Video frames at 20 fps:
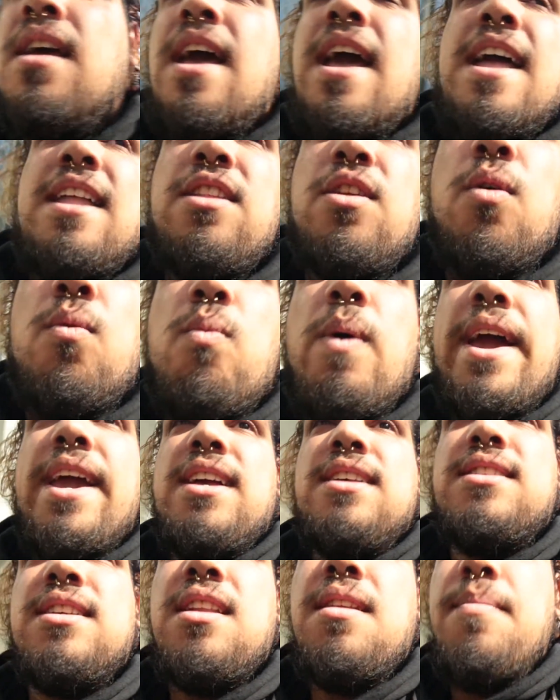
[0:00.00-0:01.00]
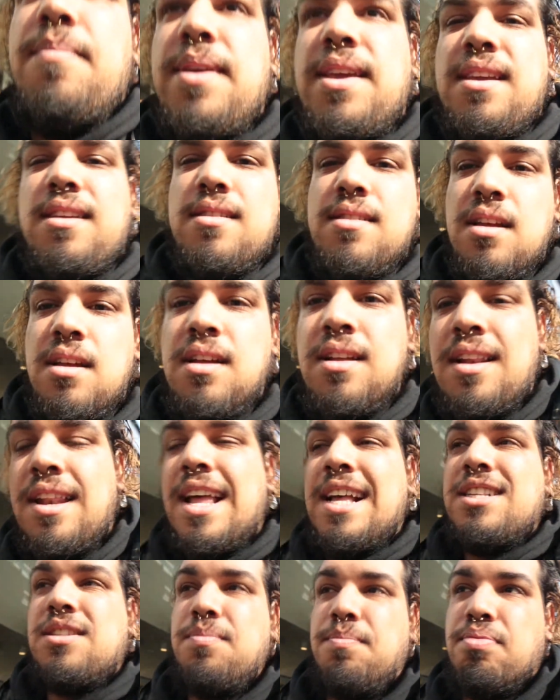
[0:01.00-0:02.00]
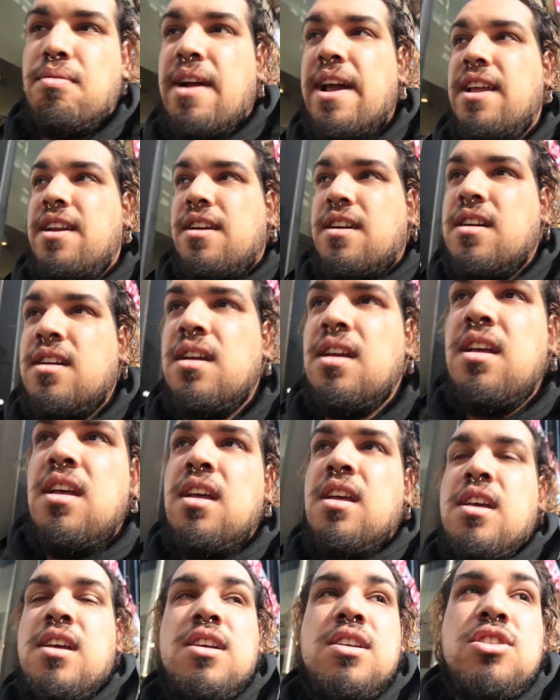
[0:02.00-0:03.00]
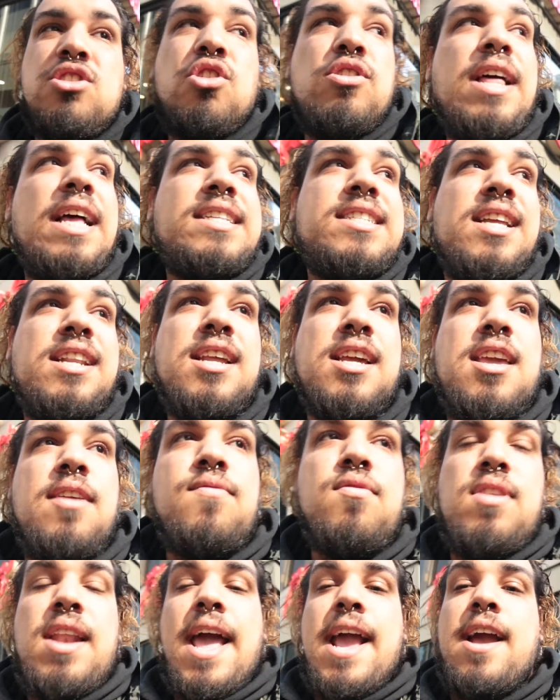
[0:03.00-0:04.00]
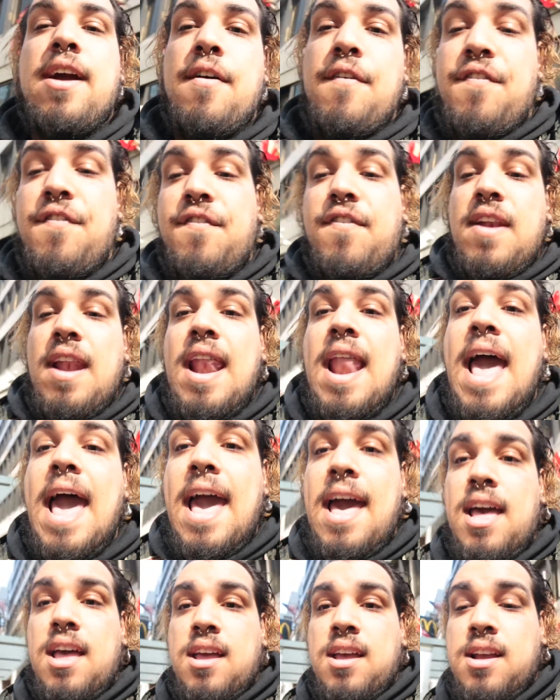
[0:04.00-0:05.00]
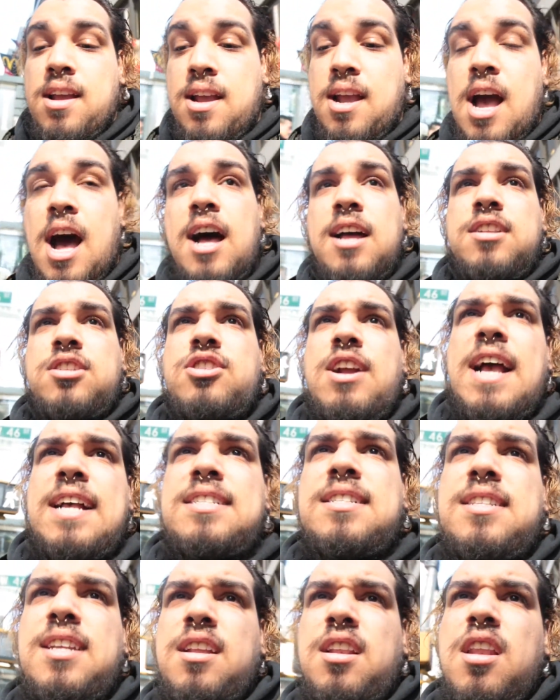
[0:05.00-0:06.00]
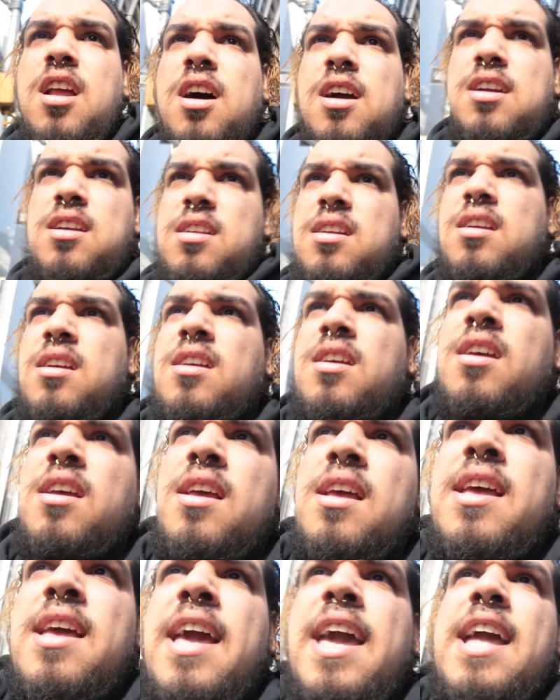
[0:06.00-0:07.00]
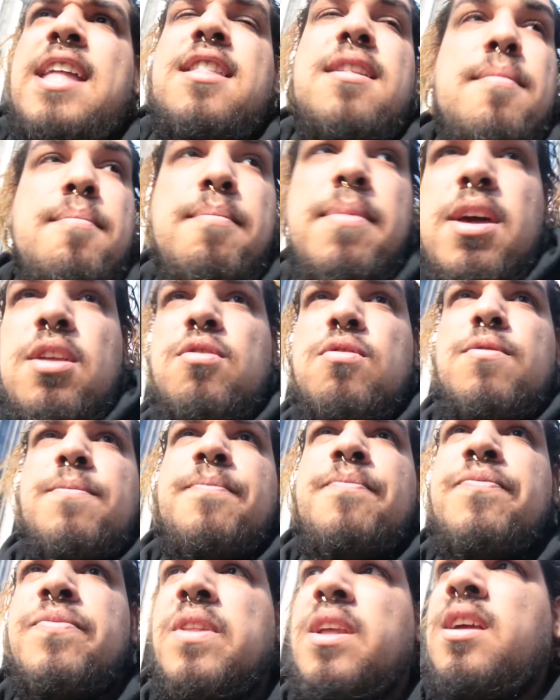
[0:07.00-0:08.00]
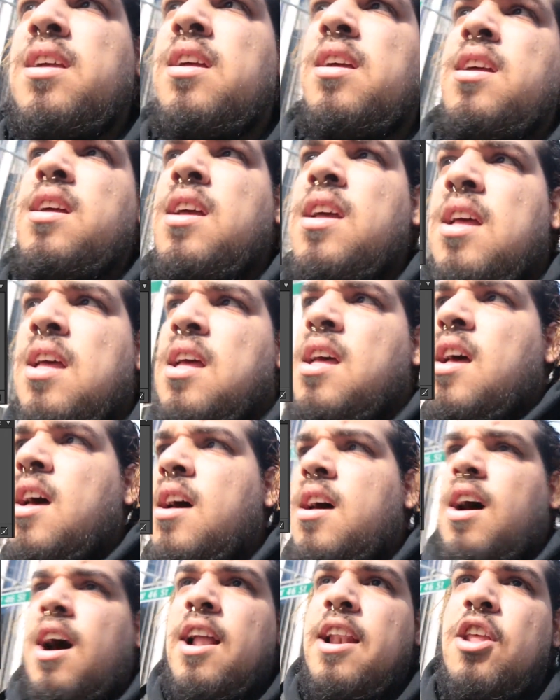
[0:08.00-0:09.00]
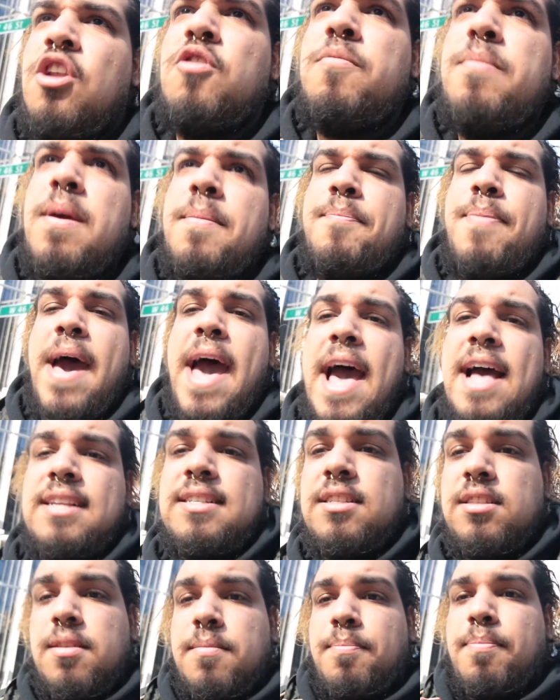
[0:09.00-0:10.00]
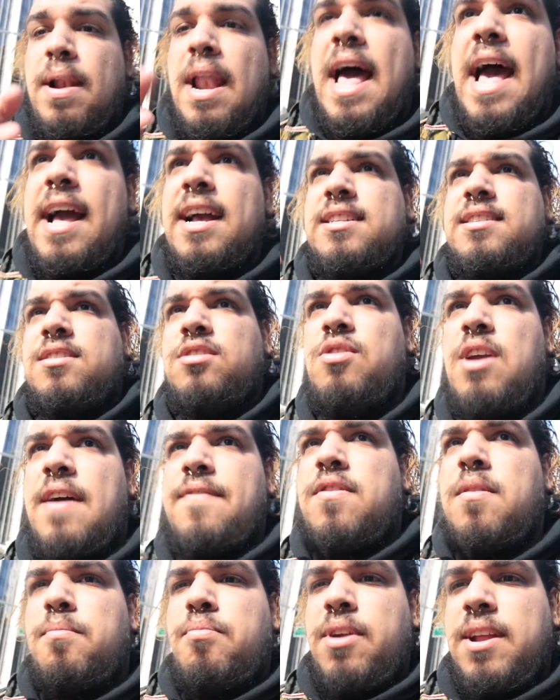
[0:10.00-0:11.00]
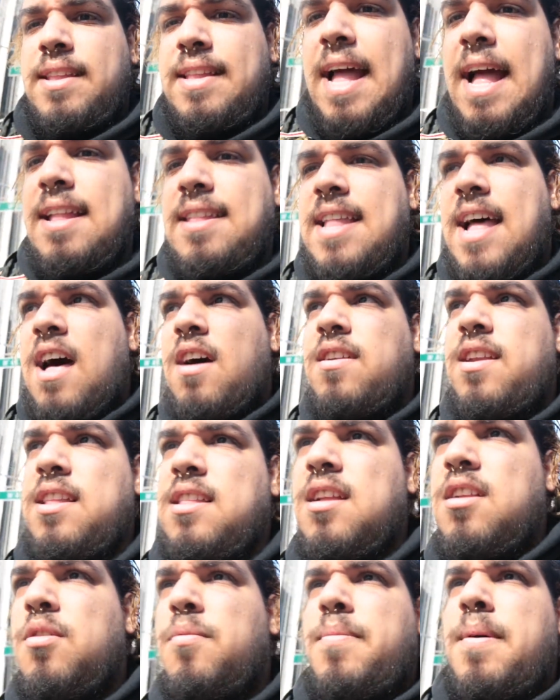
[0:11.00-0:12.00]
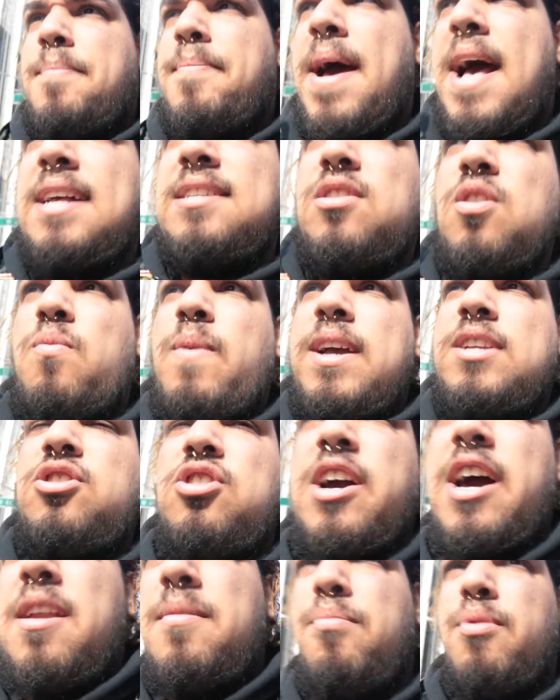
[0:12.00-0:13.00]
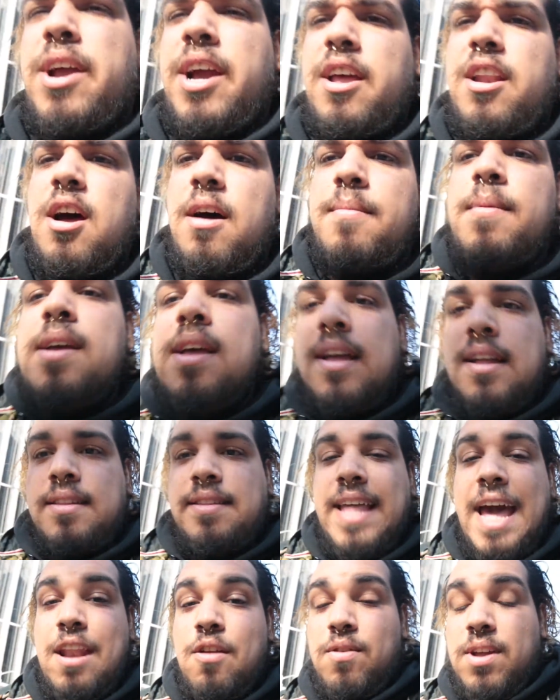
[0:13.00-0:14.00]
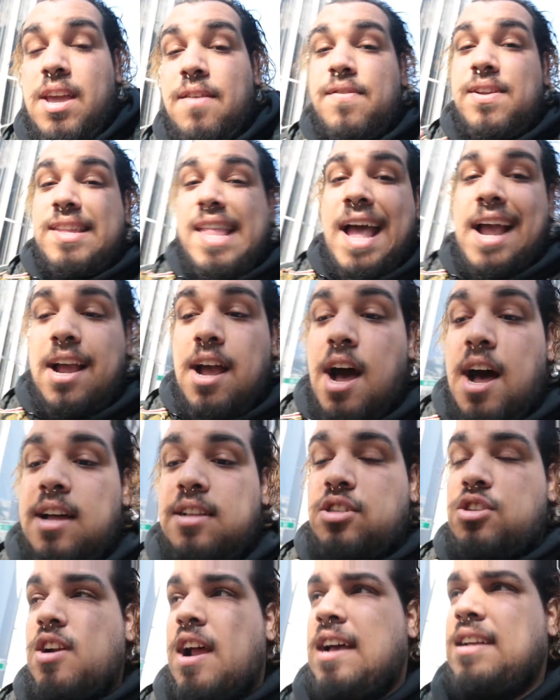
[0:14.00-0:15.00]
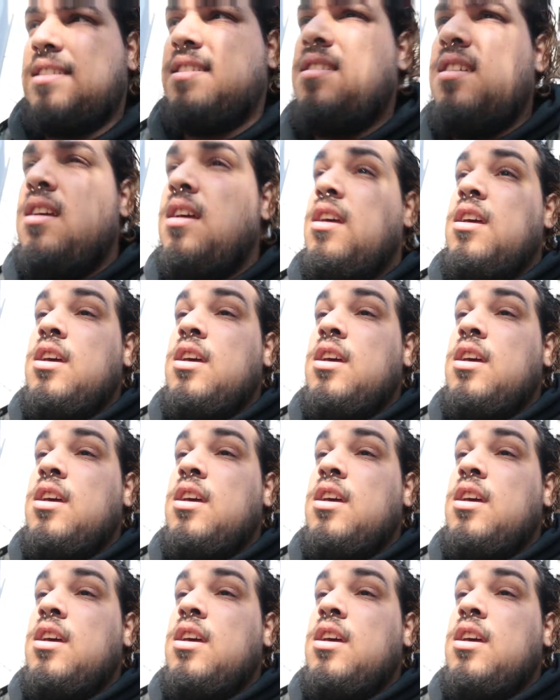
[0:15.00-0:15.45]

and the white is going to be less brighter. So that's going to give you like a flat, contrasty look. In the middle, a little bit past the blacks, you have to bring that down, and a little bit past the whites, you got to bring it up. That'll give it that contrast.